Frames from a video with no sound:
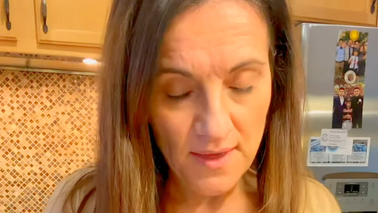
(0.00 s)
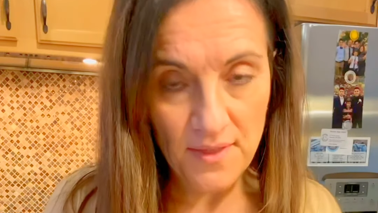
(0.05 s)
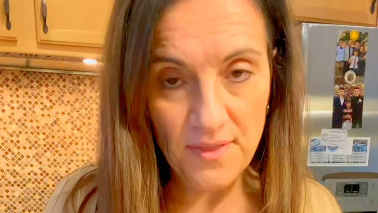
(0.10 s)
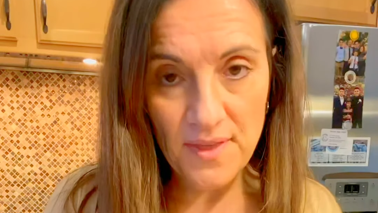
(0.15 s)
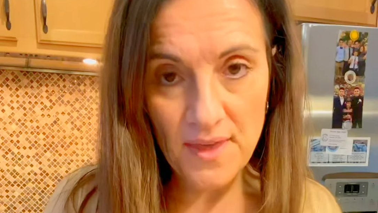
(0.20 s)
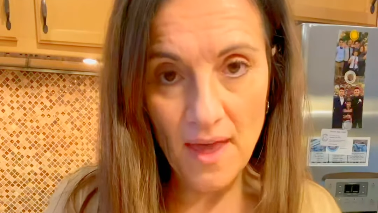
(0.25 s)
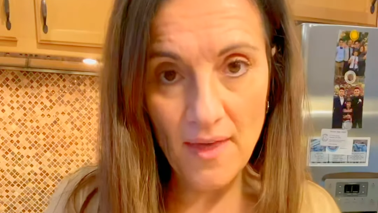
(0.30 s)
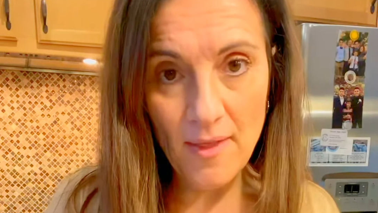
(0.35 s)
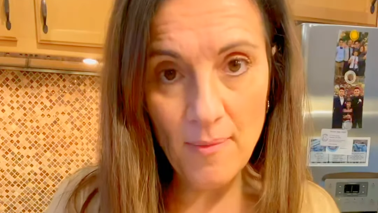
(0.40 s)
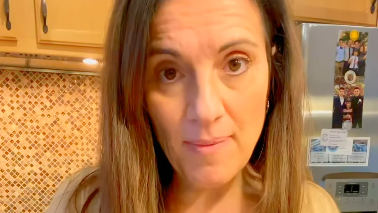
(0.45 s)

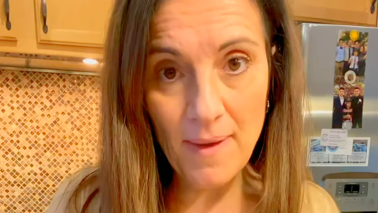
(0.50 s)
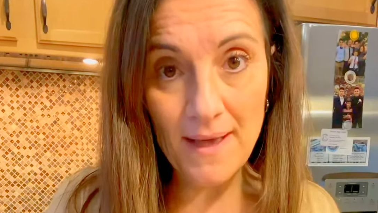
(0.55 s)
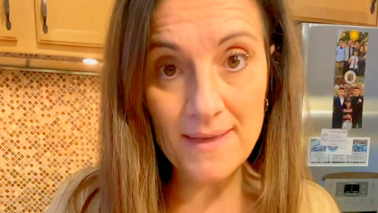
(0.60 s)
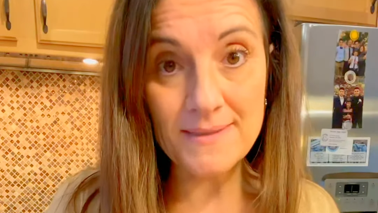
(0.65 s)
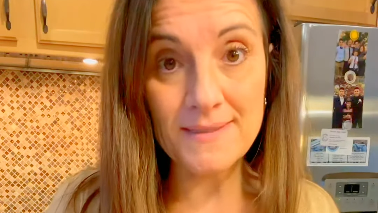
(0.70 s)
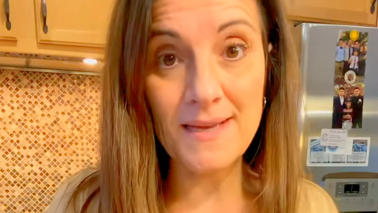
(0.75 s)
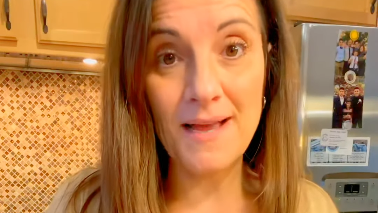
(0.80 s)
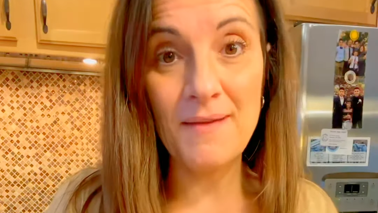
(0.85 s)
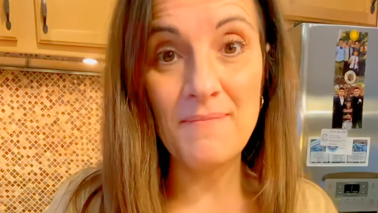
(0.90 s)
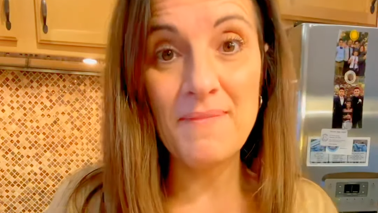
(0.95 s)
The other
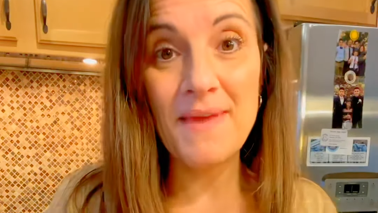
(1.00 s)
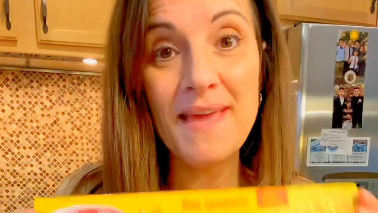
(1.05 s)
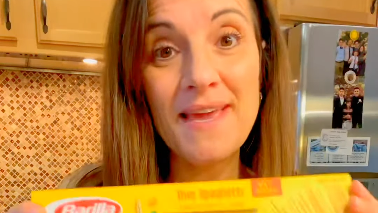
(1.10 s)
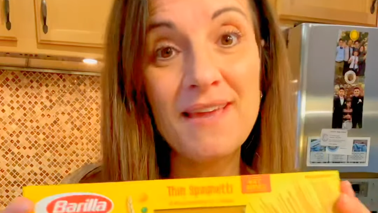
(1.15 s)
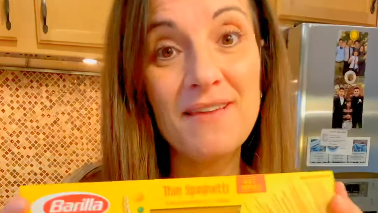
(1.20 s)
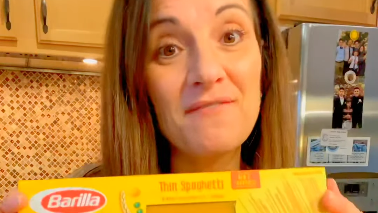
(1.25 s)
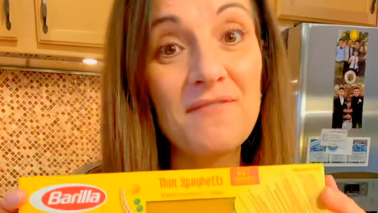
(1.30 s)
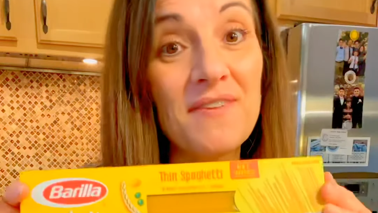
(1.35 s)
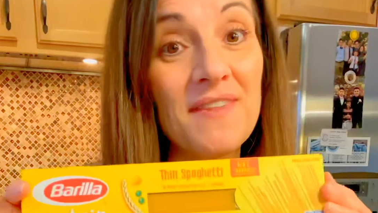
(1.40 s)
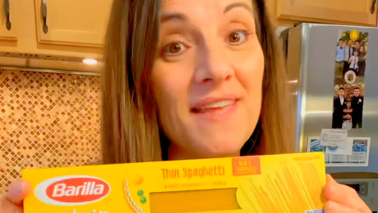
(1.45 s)
pasta I'm
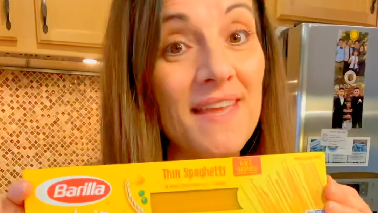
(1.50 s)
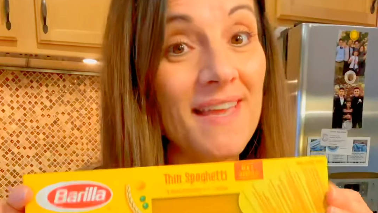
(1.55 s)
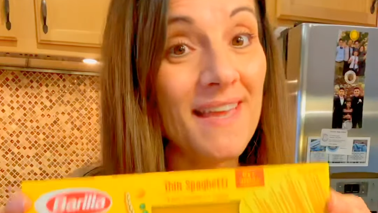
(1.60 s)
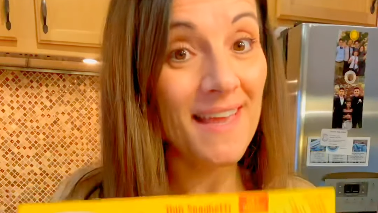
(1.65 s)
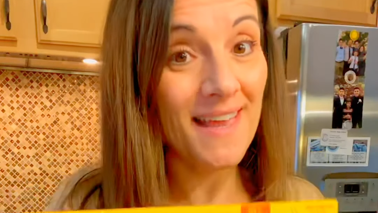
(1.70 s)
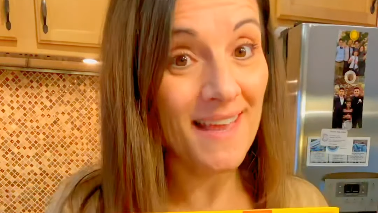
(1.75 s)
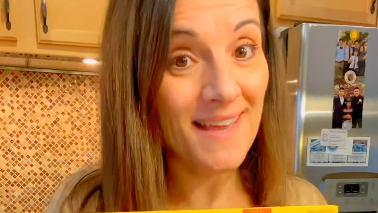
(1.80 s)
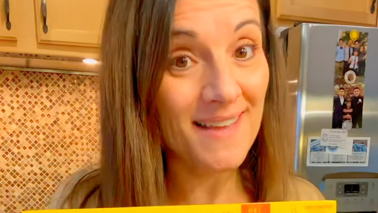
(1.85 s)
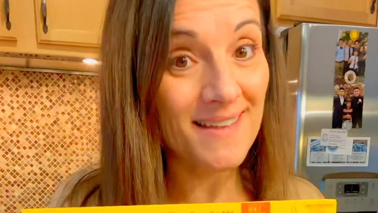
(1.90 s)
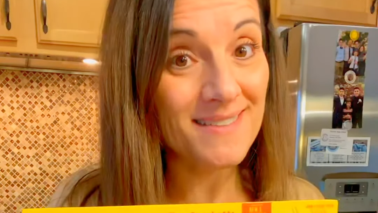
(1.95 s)
making for the
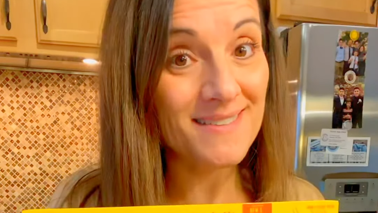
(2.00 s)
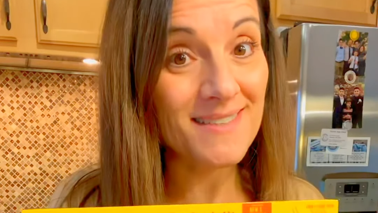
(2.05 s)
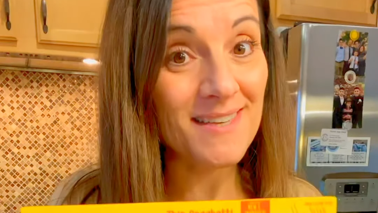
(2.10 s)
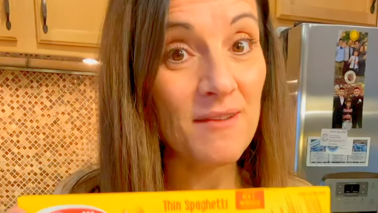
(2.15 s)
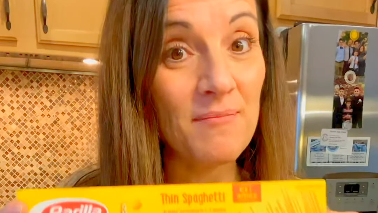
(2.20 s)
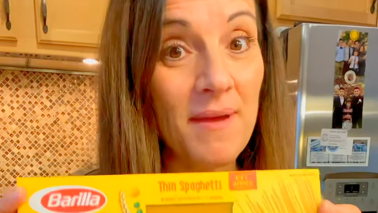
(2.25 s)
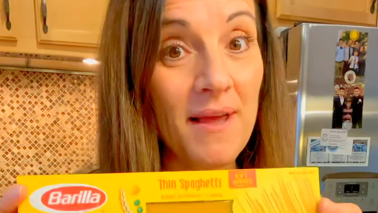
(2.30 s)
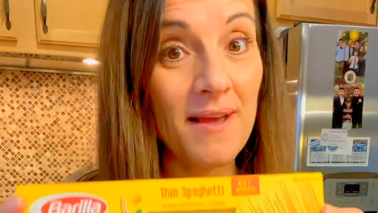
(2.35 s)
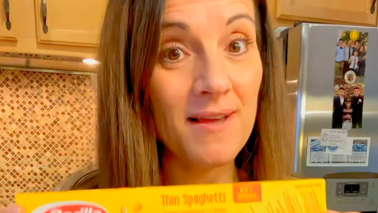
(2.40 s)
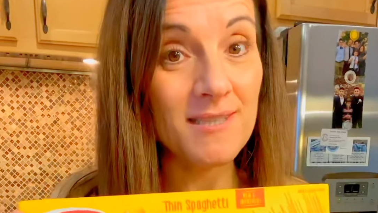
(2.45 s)
kids
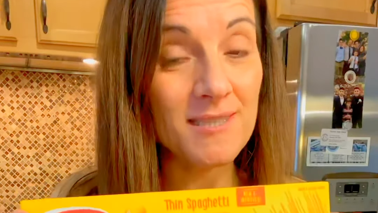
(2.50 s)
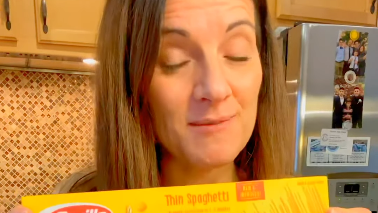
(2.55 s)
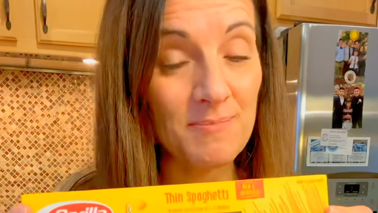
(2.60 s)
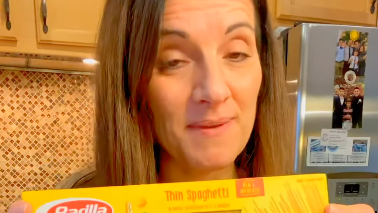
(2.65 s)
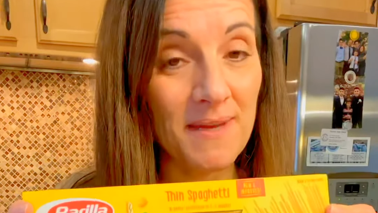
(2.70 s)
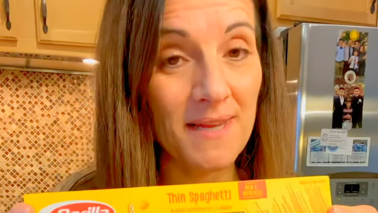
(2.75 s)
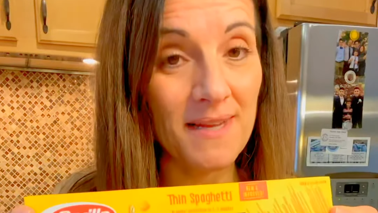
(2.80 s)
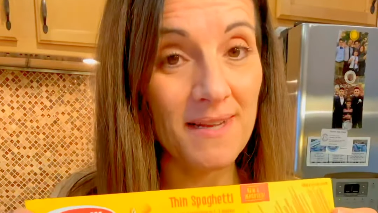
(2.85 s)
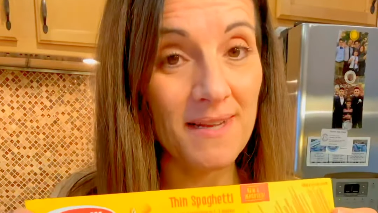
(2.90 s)
and my husband